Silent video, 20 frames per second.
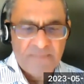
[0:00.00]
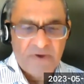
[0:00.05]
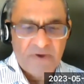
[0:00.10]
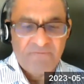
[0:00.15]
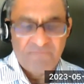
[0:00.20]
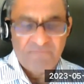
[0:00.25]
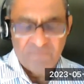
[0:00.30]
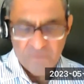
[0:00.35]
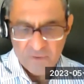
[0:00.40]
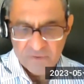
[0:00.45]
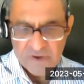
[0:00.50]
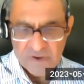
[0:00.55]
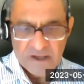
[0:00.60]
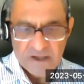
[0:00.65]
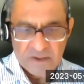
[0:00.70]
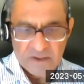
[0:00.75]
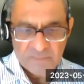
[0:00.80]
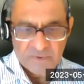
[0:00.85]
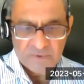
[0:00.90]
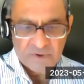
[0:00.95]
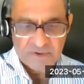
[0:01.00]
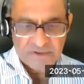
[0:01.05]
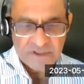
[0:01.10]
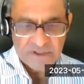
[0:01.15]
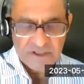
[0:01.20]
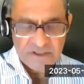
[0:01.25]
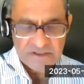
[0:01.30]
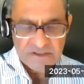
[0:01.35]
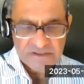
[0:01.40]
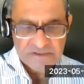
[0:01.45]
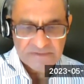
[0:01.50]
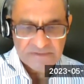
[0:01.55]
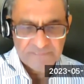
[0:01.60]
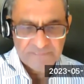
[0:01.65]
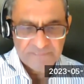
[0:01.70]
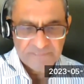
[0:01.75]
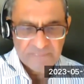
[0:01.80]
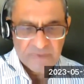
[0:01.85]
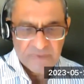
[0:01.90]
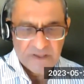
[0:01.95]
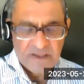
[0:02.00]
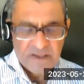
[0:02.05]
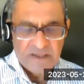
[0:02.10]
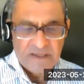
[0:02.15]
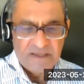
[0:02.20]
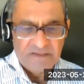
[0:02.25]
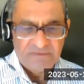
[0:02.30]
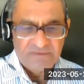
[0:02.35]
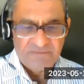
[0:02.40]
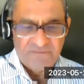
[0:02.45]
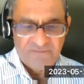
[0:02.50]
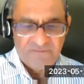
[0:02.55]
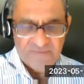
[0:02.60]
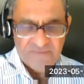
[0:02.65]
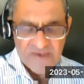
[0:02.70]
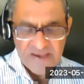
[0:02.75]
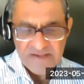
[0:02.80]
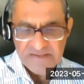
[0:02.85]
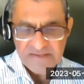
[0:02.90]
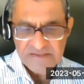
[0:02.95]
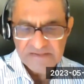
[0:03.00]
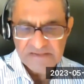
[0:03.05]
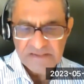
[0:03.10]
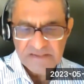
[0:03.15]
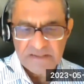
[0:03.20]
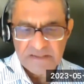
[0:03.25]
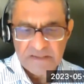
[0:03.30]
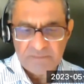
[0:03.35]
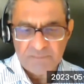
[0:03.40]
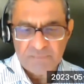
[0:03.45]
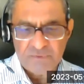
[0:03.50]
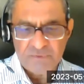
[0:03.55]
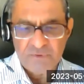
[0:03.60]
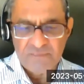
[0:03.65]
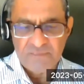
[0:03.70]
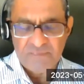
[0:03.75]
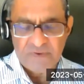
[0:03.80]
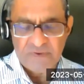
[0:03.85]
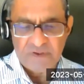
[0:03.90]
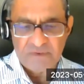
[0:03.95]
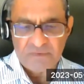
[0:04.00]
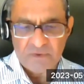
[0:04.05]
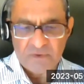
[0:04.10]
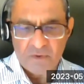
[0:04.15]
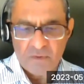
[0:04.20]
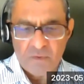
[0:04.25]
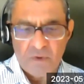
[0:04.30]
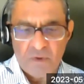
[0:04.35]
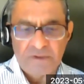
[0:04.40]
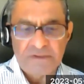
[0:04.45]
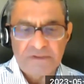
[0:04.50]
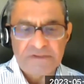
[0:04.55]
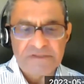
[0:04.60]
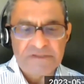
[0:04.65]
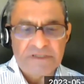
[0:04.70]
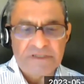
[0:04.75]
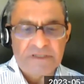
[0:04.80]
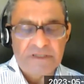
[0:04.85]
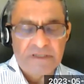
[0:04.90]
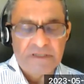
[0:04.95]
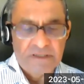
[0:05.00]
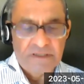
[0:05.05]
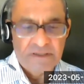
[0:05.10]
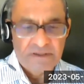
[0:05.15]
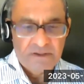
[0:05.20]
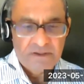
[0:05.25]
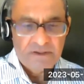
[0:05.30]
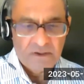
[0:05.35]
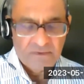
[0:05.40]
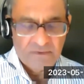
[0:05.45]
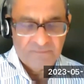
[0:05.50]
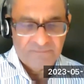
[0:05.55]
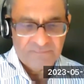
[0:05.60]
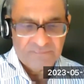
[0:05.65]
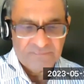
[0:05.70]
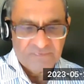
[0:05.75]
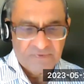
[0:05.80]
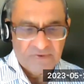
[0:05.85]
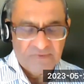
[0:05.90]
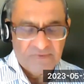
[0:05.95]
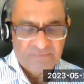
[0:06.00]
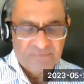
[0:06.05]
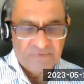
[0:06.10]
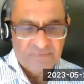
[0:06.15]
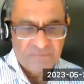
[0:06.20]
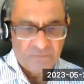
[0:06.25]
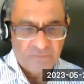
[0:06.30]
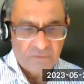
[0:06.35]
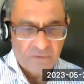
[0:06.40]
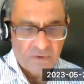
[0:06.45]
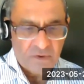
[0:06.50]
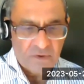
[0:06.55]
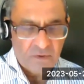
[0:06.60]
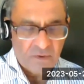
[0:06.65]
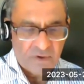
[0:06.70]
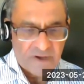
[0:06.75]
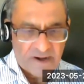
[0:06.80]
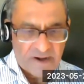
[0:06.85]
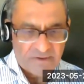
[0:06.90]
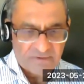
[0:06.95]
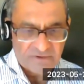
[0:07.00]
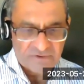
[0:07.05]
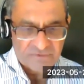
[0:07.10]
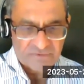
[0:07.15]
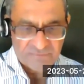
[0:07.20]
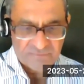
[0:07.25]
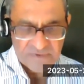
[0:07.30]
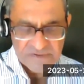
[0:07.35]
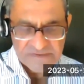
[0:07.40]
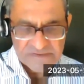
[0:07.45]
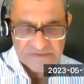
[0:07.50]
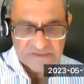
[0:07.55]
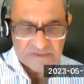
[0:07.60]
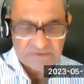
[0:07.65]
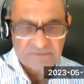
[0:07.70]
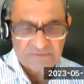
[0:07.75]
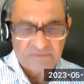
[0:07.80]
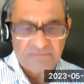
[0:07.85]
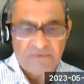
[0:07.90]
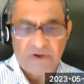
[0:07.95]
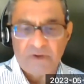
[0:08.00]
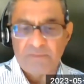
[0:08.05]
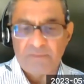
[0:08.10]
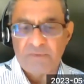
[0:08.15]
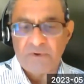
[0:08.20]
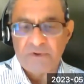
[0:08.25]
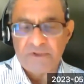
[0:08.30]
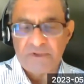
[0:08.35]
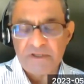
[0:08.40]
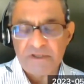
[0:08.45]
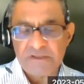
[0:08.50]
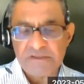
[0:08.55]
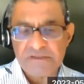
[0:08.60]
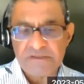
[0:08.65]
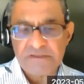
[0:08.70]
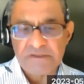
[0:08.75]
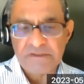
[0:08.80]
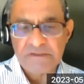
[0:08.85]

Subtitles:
for our product, invest in improving the quality of service or characteristics of our product,